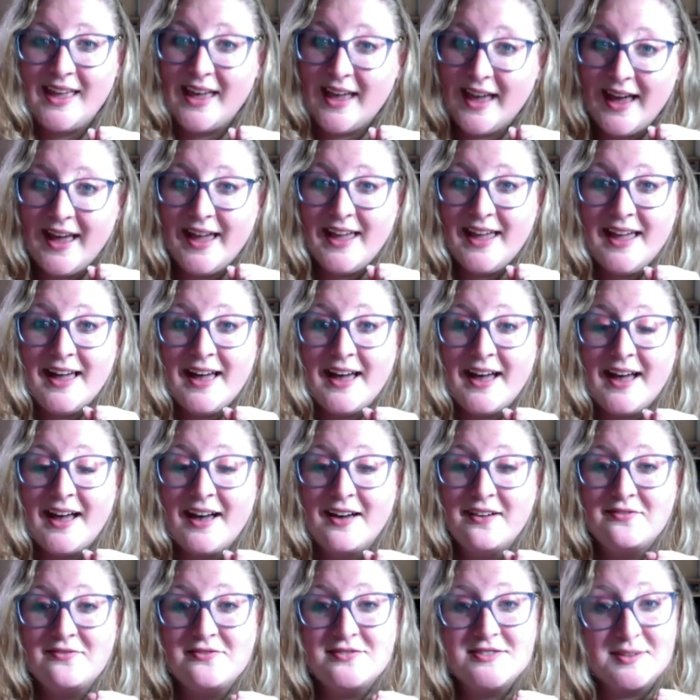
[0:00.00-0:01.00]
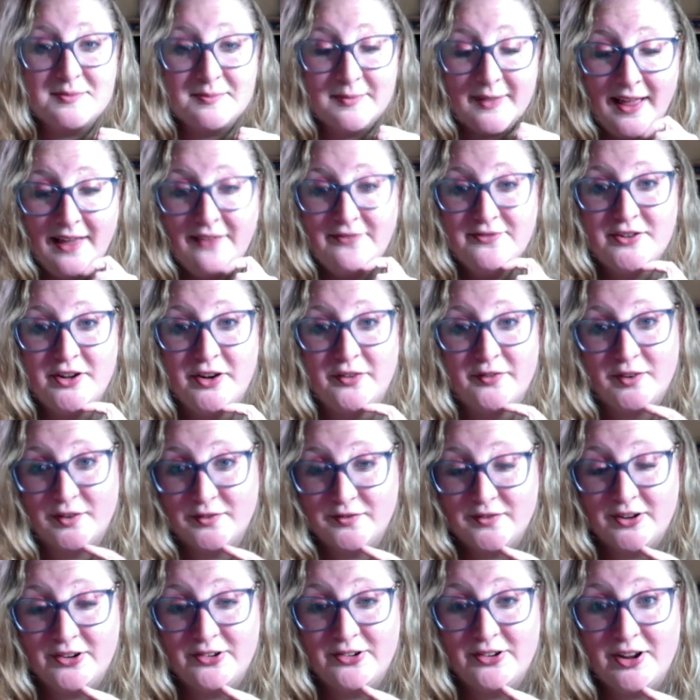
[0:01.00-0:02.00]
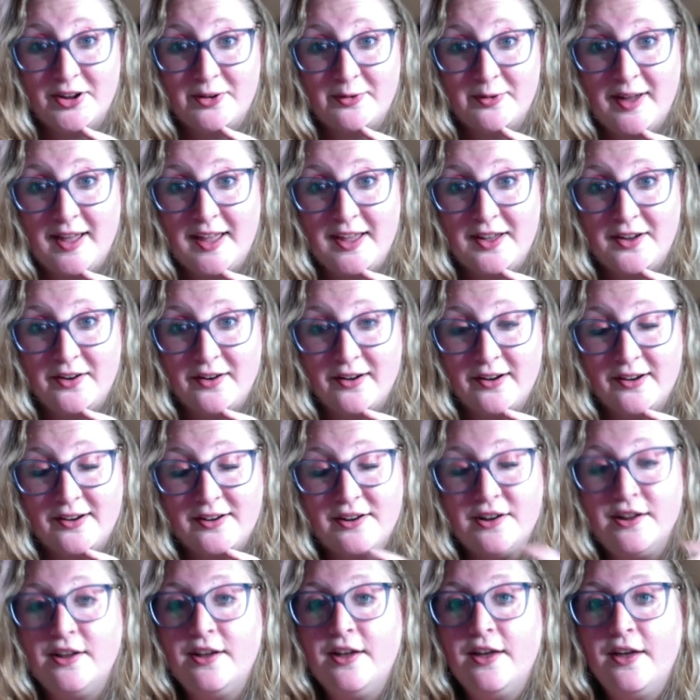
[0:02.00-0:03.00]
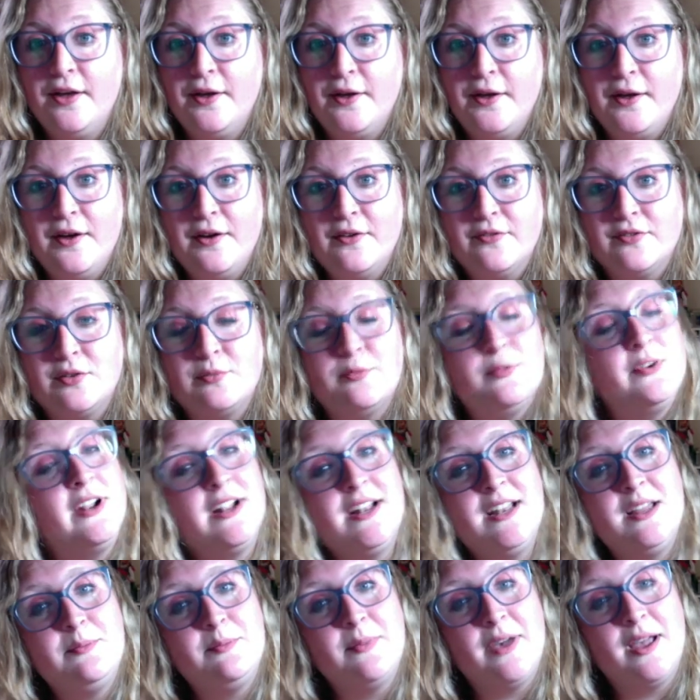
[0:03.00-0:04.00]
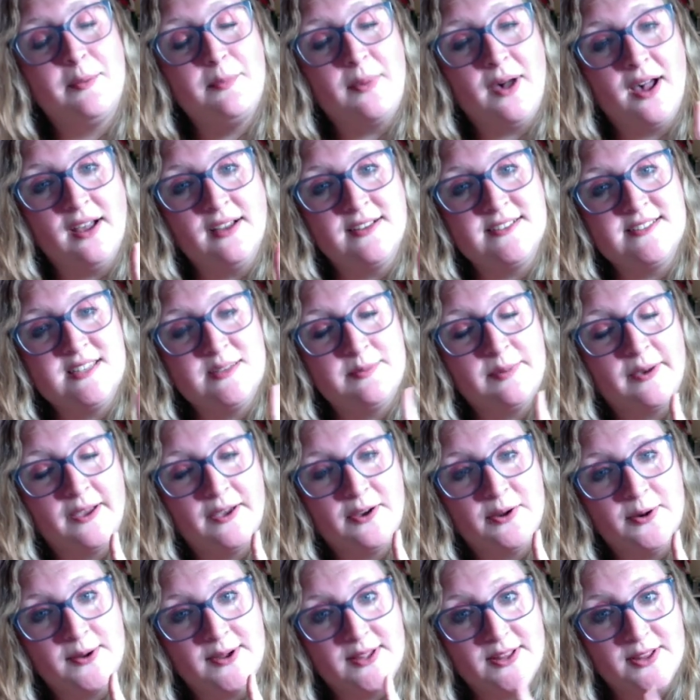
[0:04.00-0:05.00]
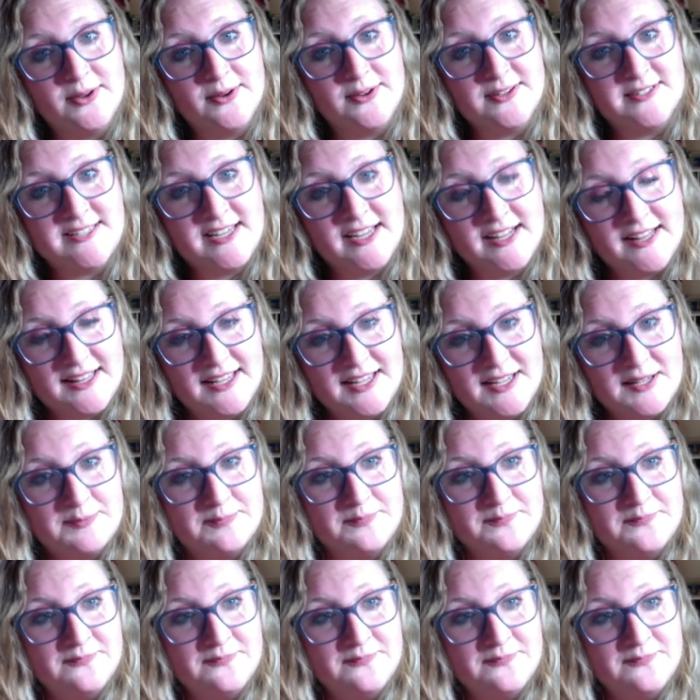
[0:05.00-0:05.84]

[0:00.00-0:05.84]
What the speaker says: I have some leftover fingering weight yarn from when I knit my boxy by Joji Locatelli.